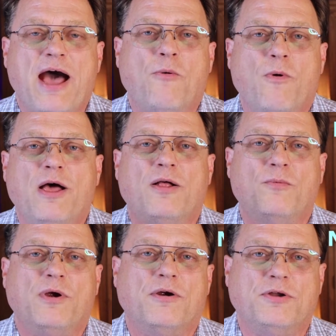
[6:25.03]
how
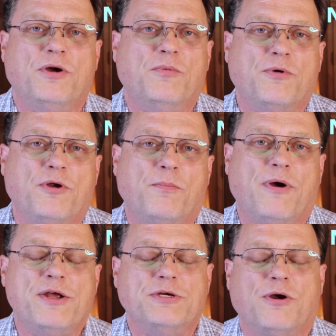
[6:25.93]
well we are doing with our
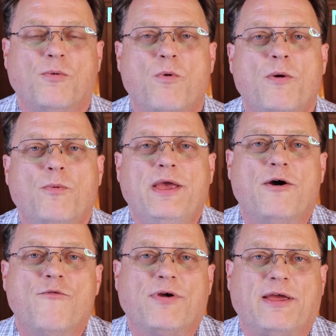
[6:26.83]
project, or what
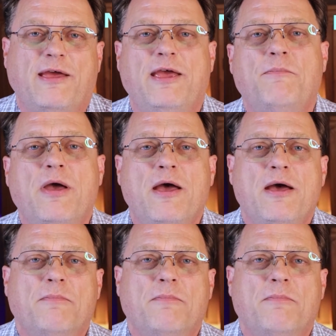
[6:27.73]
we overcame